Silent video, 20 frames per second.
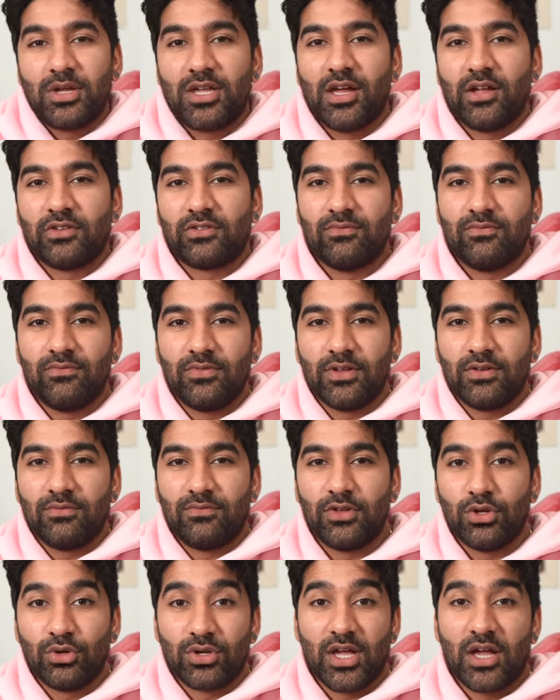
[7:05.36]
counts and
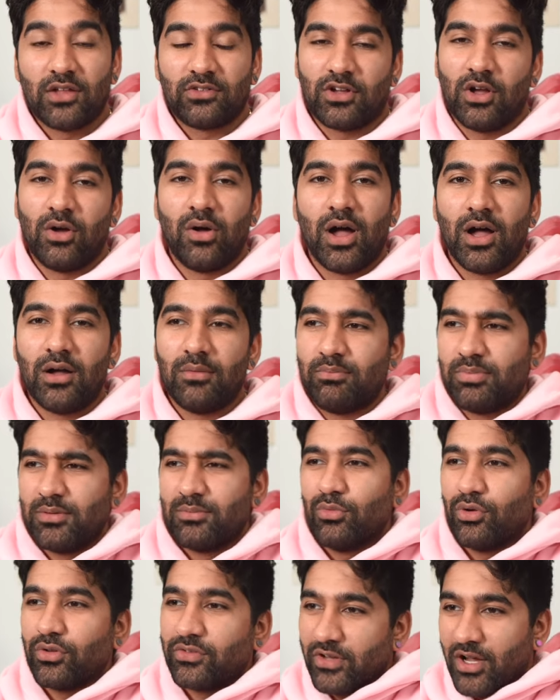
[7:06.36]
view counts go up, but
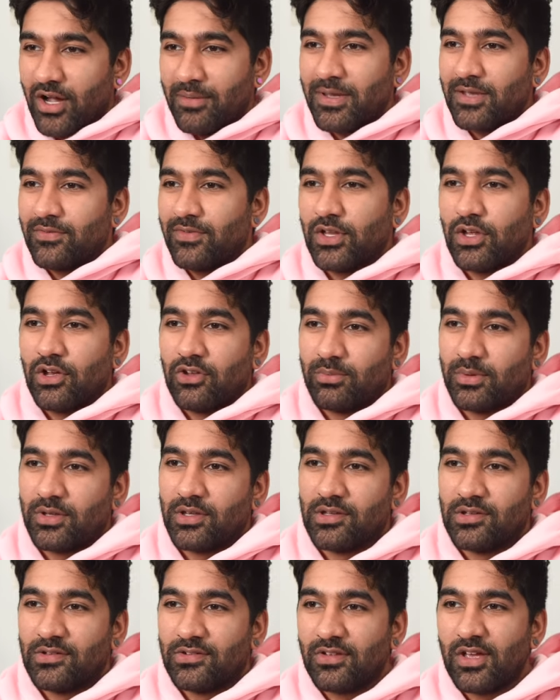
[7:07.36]
more so I make videos
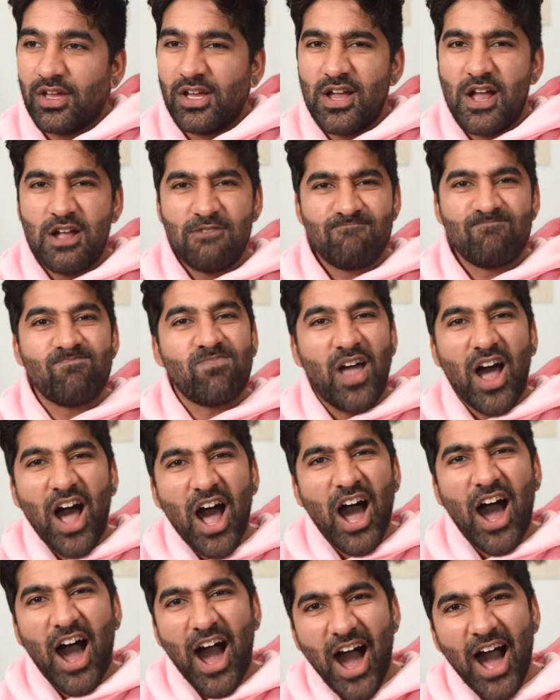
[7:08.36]
because
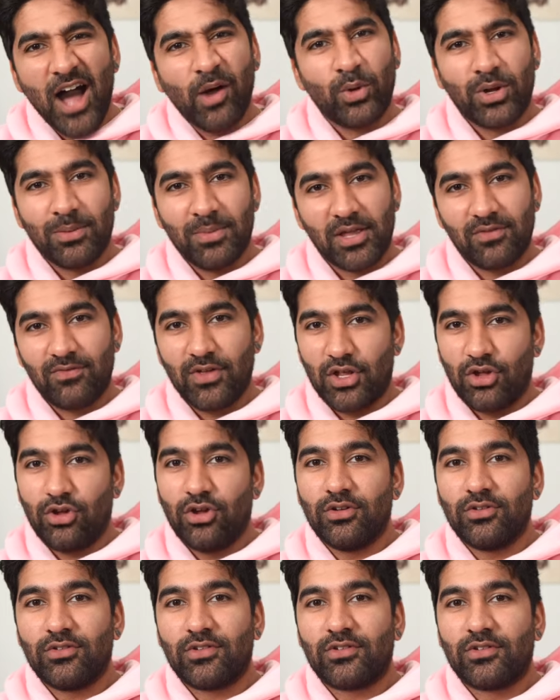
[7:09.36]
I want to make
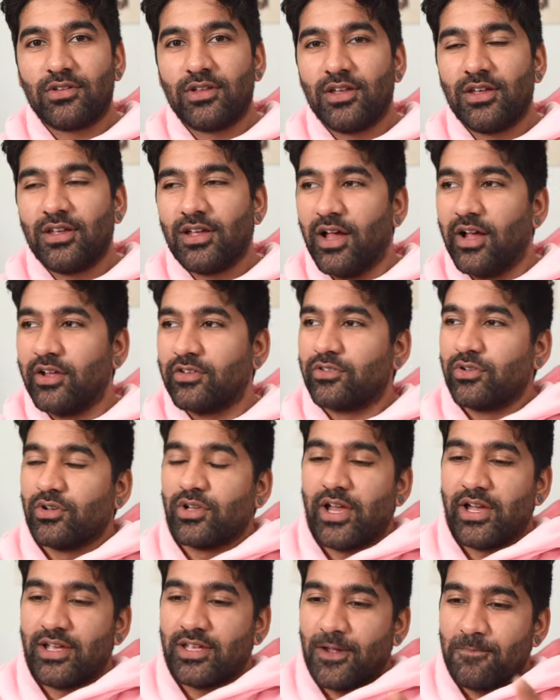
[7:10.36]
videos. And so
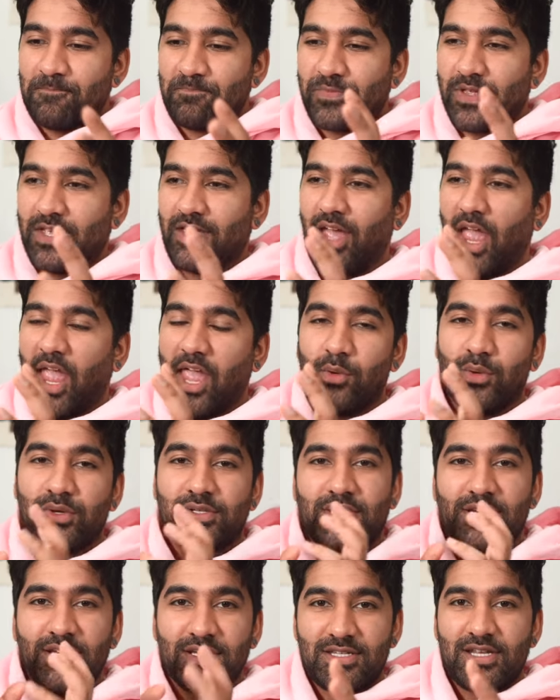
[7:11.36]
like, it
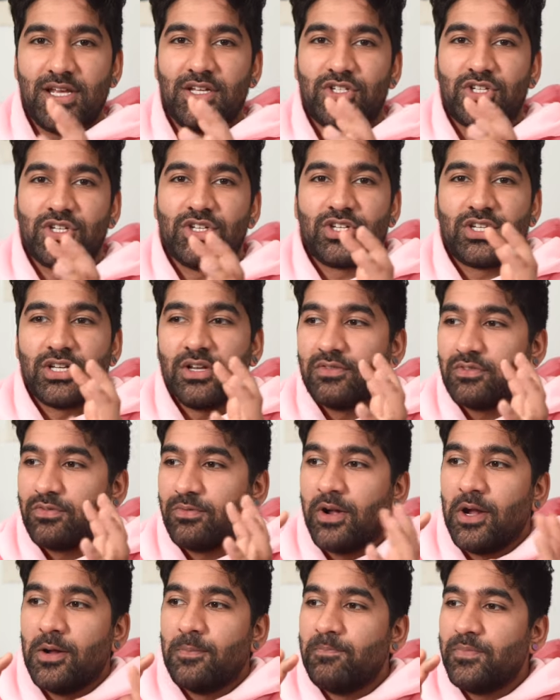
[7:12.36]
was an intention shift
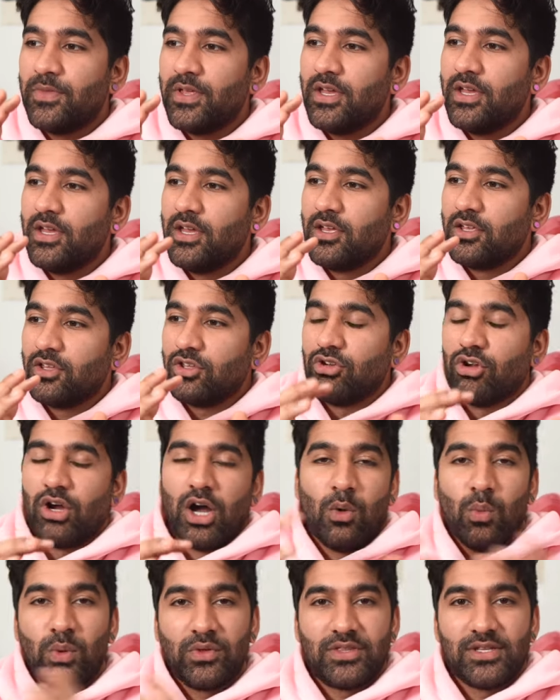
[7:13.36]
from, you know,
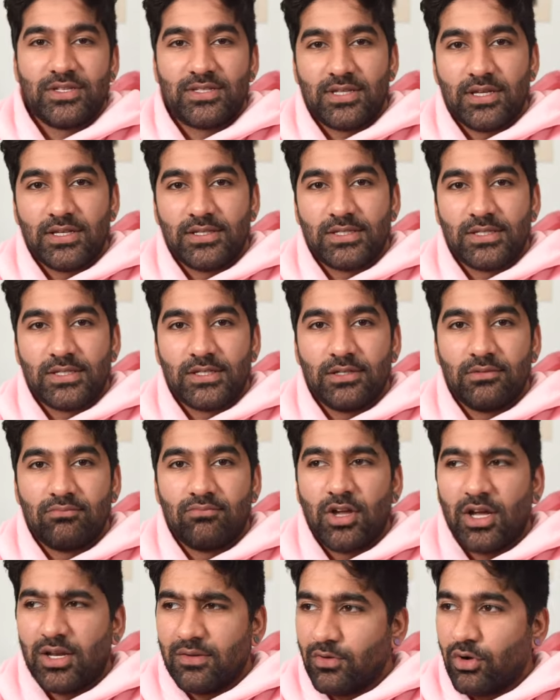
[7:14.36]
I want this thing to
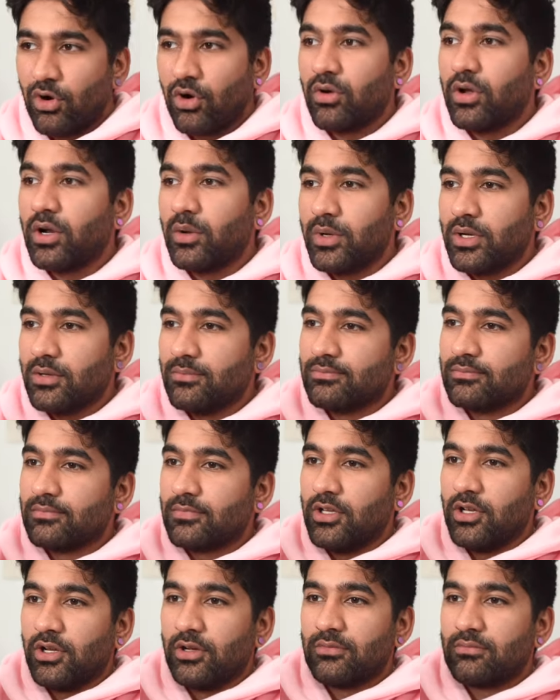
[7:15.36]
kind of grow and I want
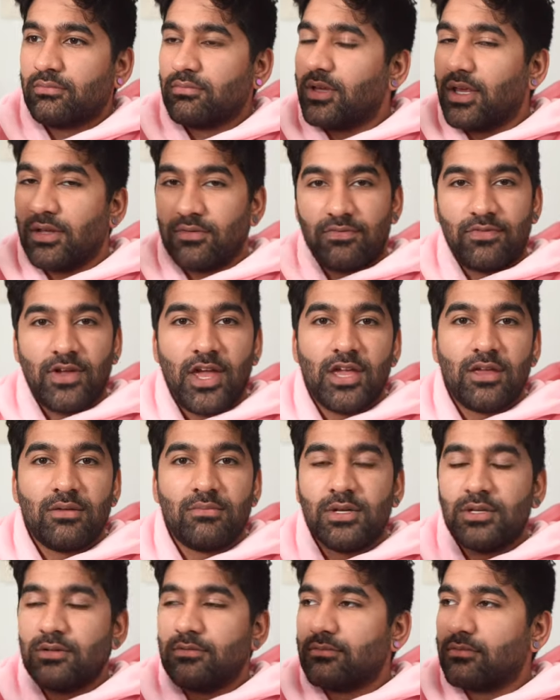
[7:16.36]
to, you know, get fame
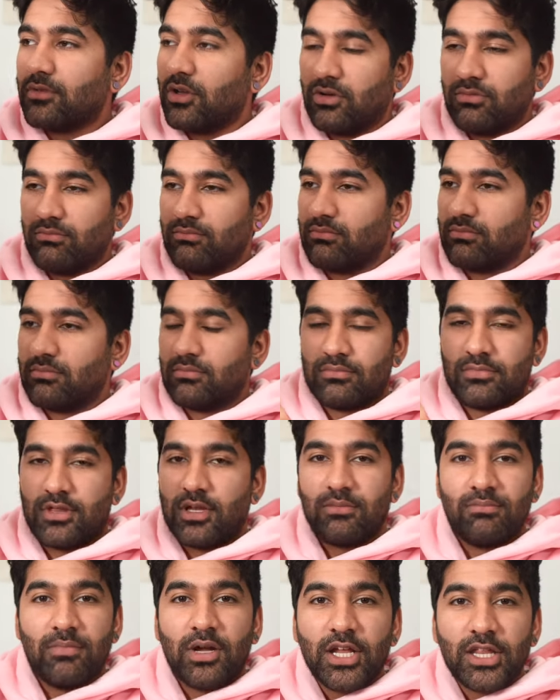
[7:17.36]
and, you know,
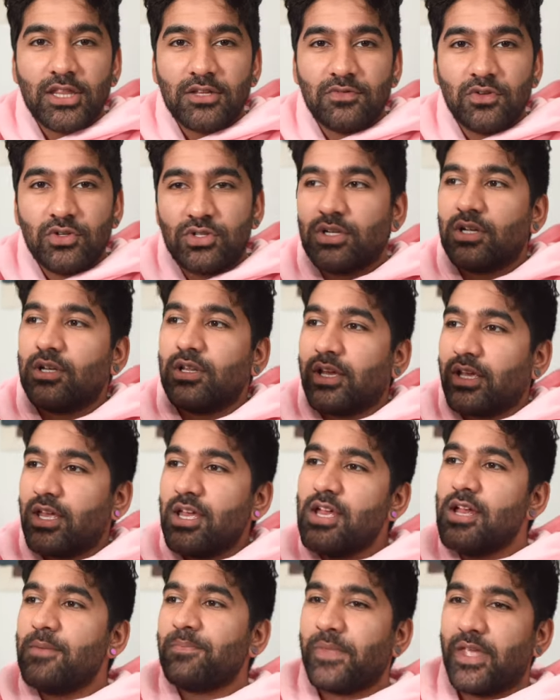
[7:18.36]
take money in the future. And like,
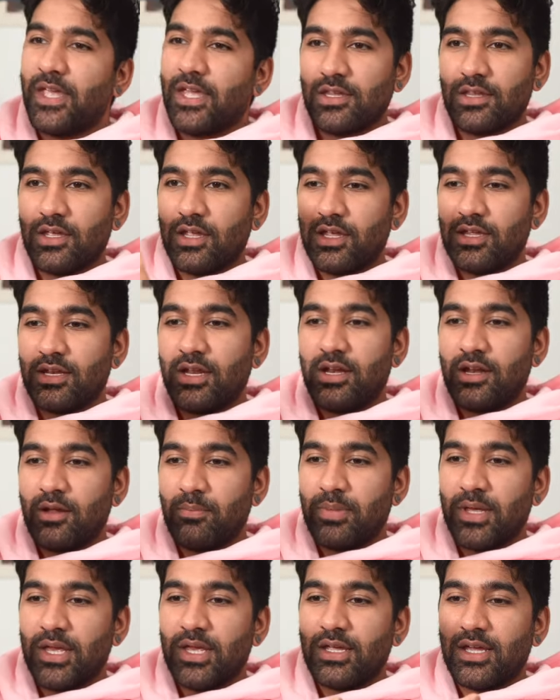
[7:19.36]
it ended
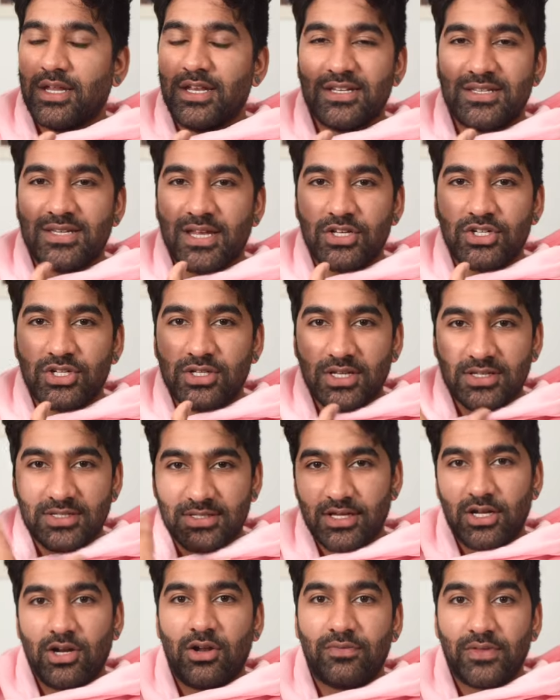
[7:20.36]
up being an intention that
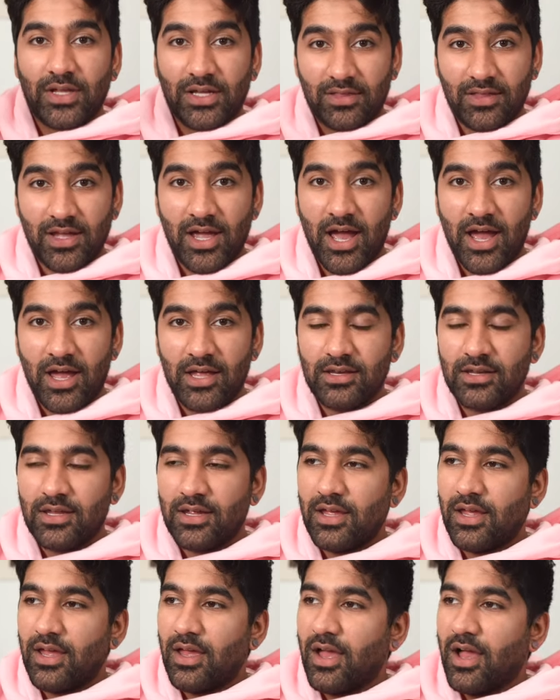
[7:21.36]
started off like that.
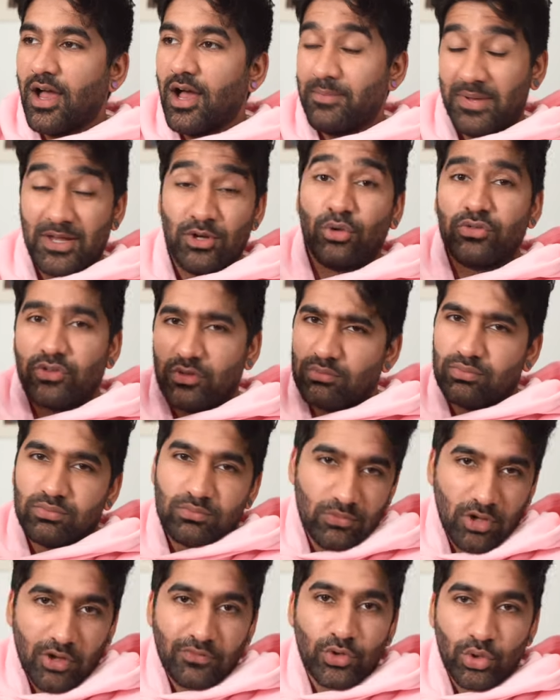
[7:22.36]
And also,
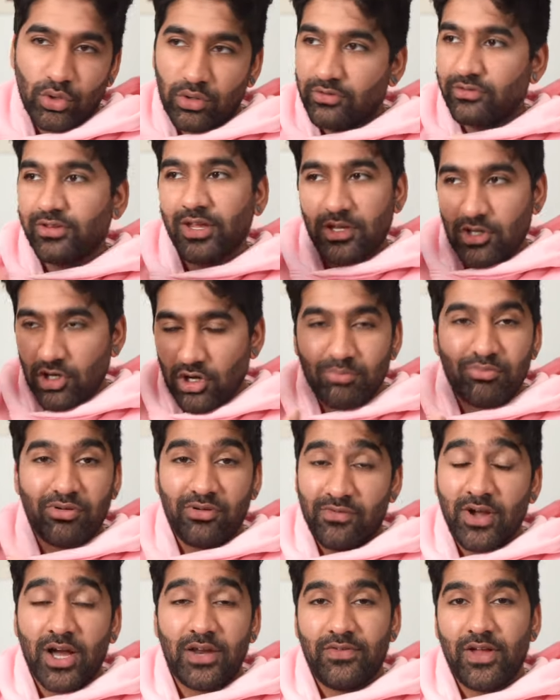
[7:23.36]
of course, like, you know,
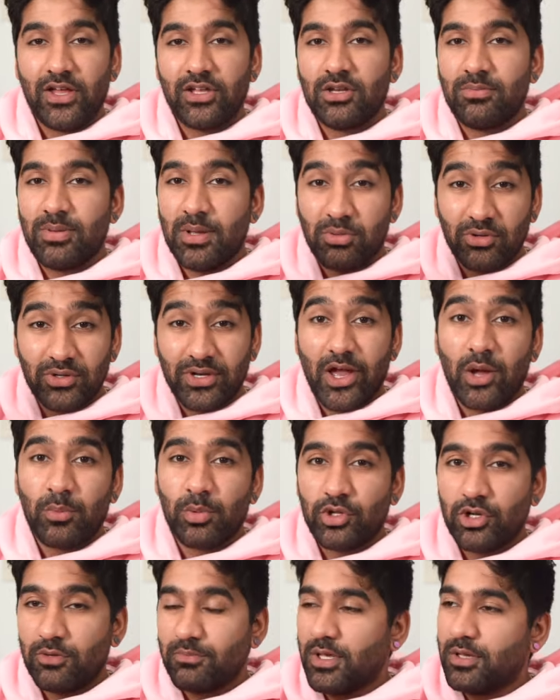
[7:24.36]
provide value to people and help a
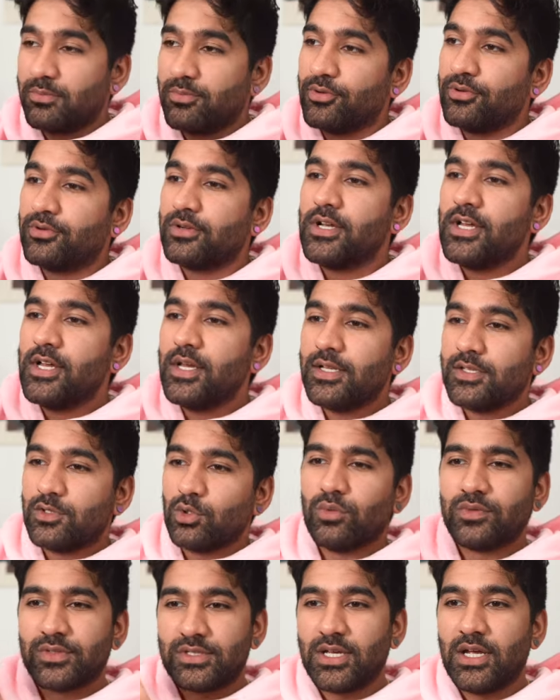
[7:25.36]
lot of people, to
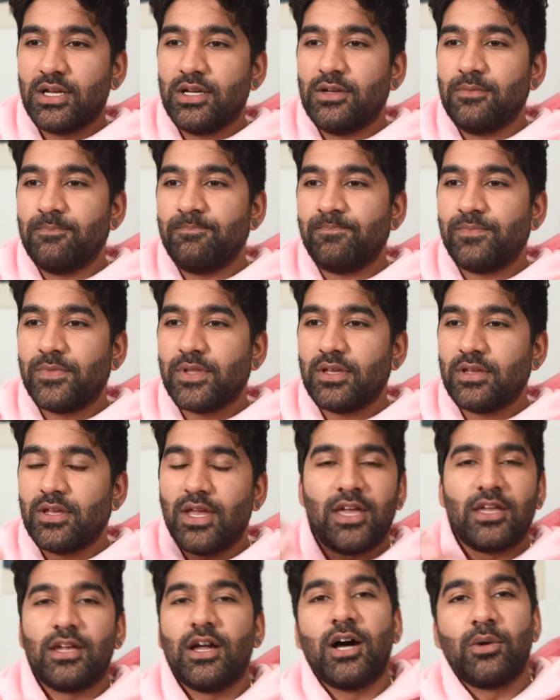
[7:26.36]
all of a sudden,
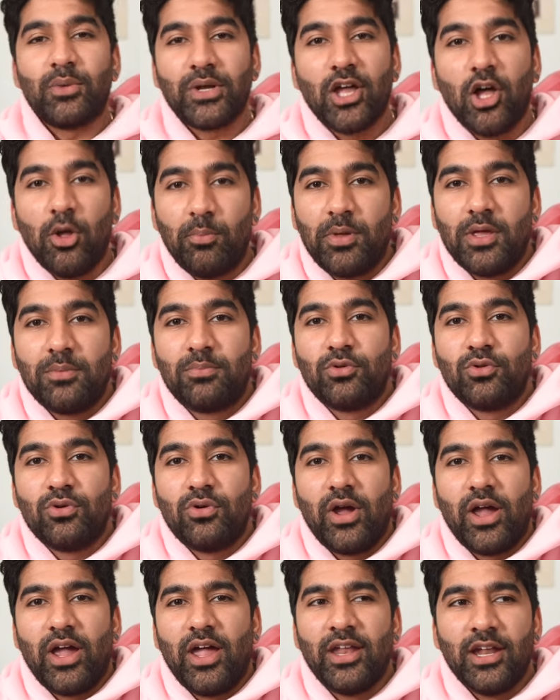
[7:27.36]
hey, I want to help
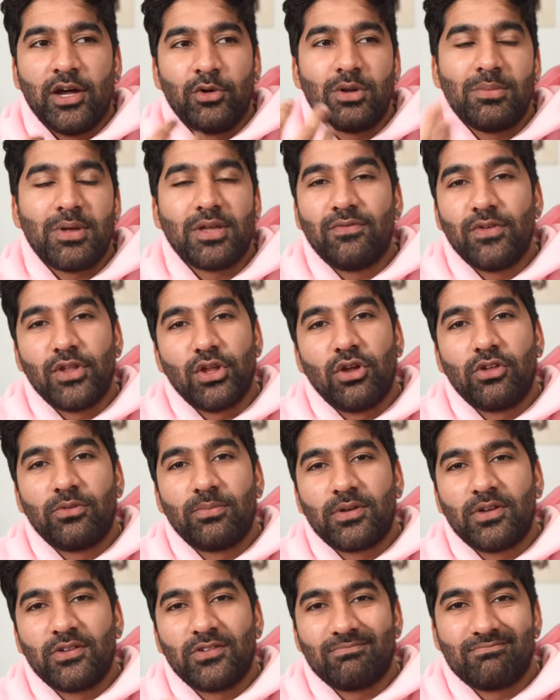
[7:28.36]
people and I want to make videos
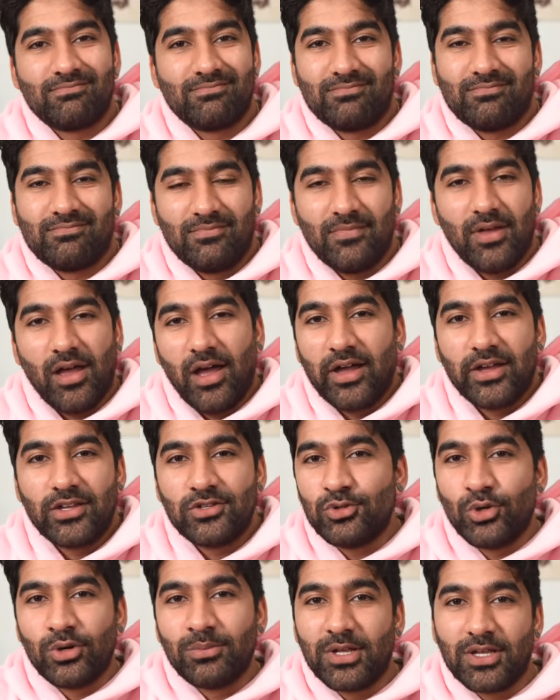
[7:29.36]
because I
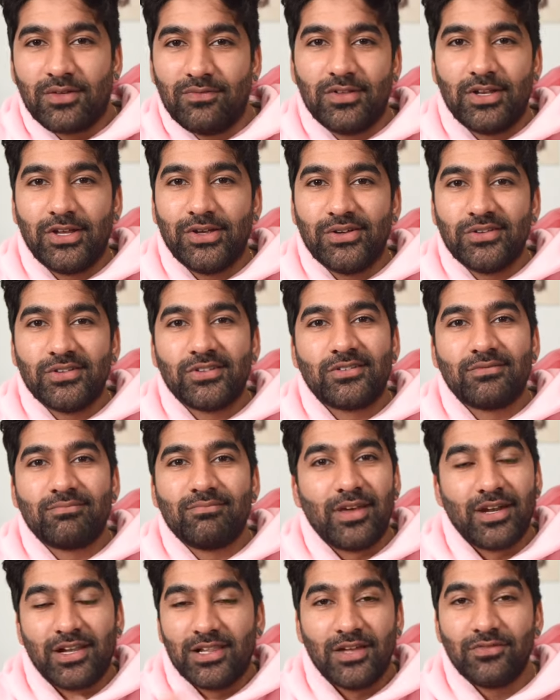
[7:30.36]
enjoy making videos
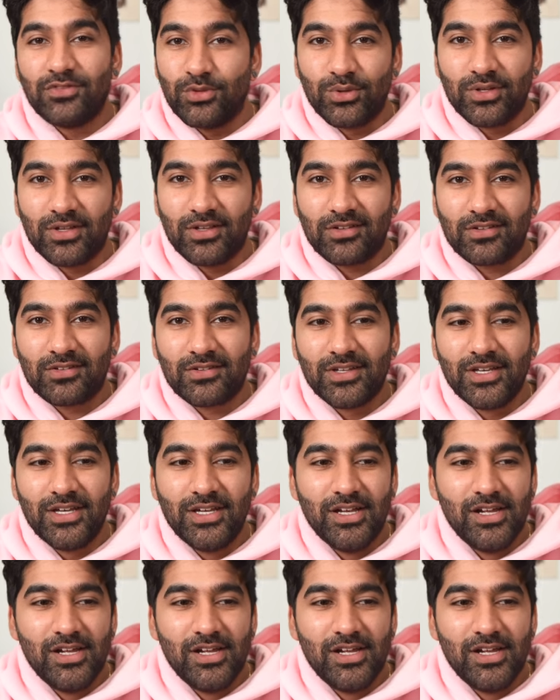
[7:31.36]
and I love doing this.